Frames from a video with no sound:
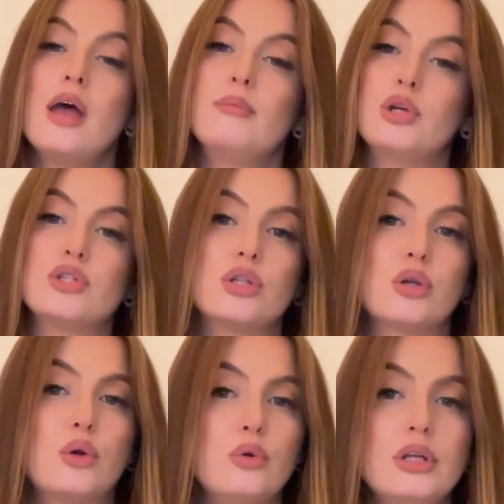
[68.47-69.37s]
because
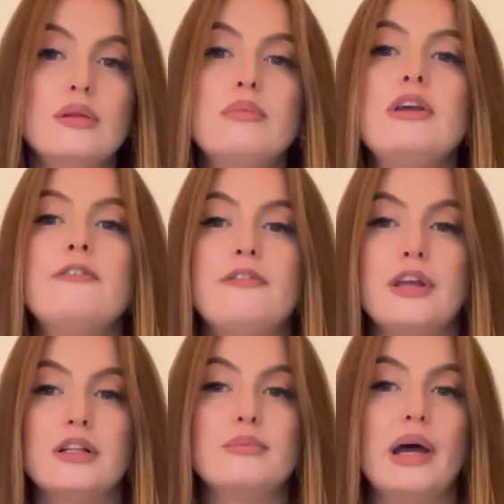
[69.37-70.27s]
it couldn't be
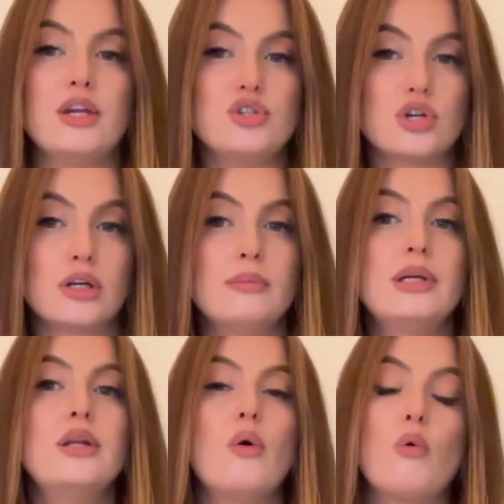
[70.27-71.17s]
filled by a
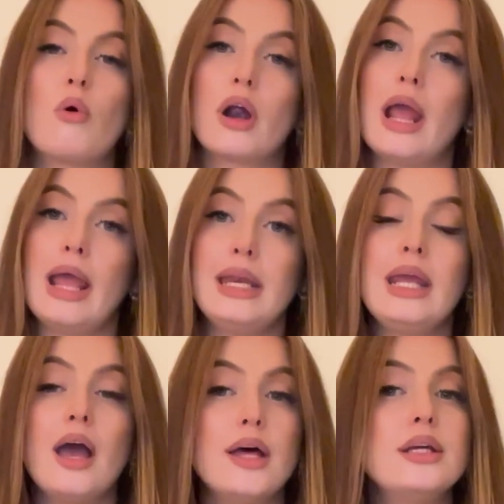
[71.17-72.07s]
German or
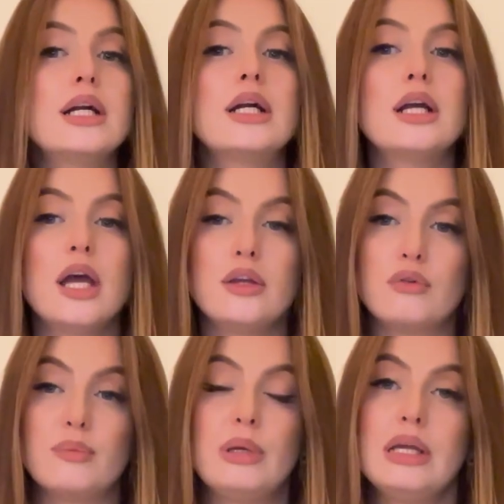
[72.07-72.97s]
any other
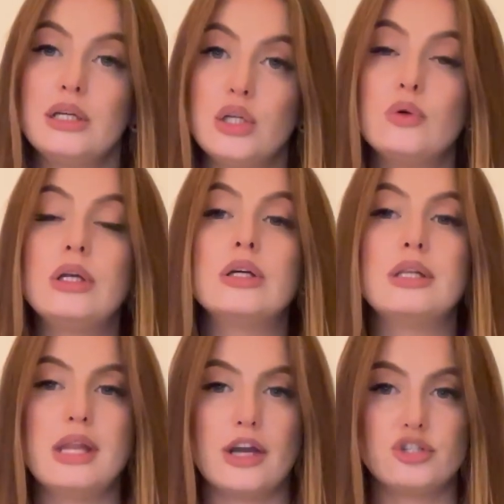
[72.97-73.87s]
European
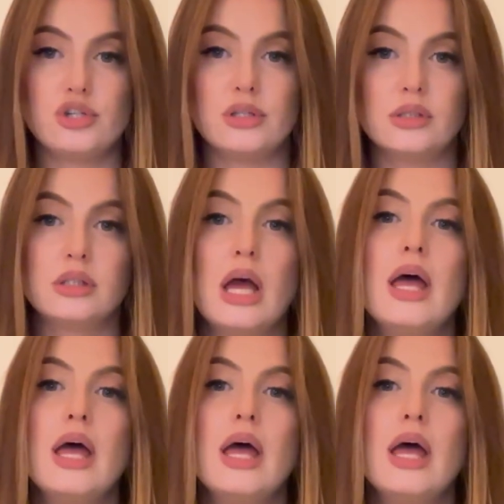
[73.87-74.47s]
Union national.